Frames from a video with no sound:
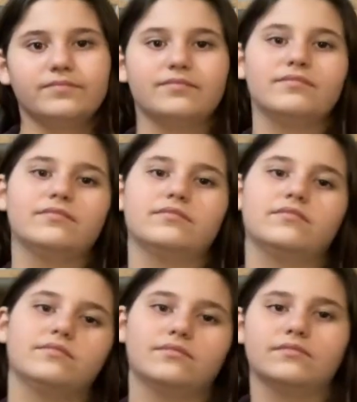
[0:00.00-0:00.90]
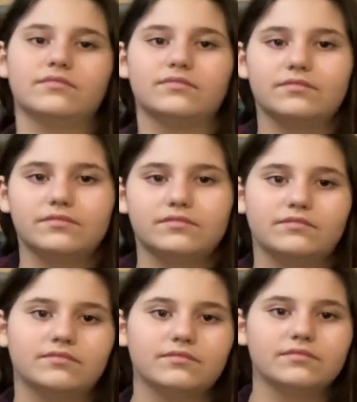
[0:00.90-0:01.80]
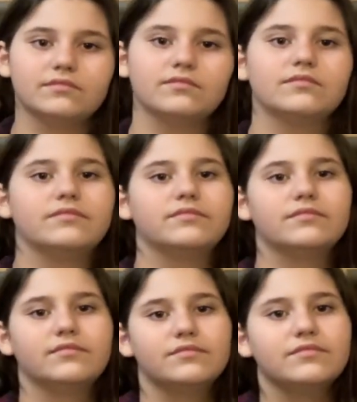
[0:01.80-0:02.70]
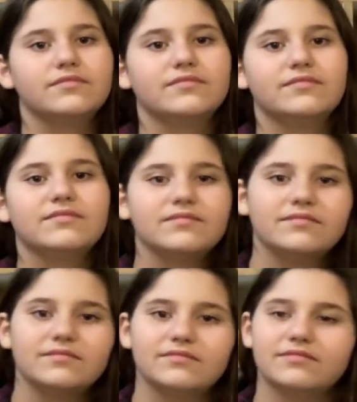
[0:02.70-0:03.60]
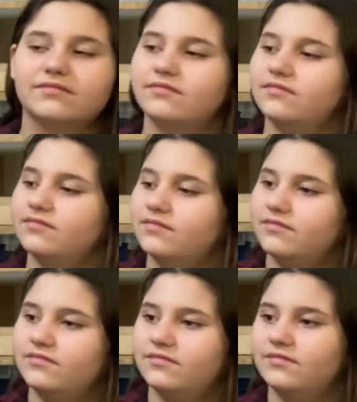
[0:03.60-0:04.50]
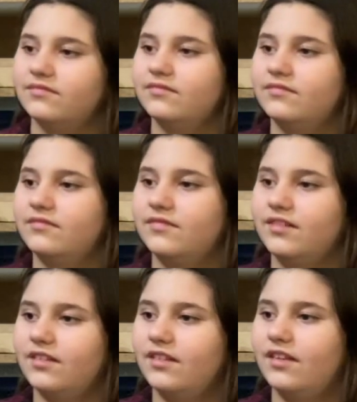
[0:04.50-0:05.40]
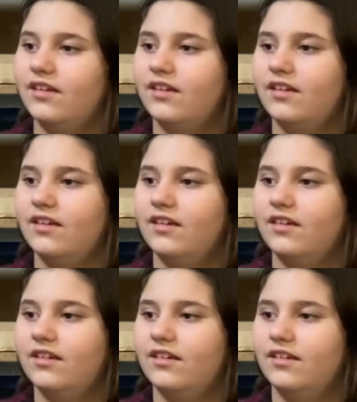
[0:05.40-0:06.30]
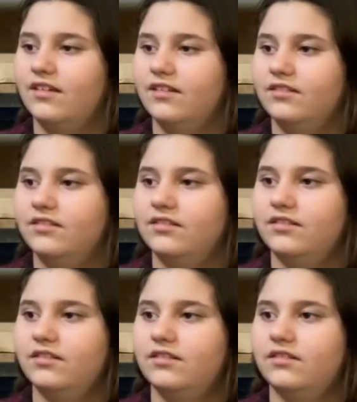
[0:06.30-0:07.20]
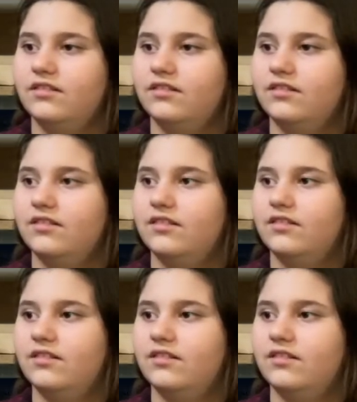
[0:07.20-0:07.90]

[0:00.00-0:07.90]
[no speech]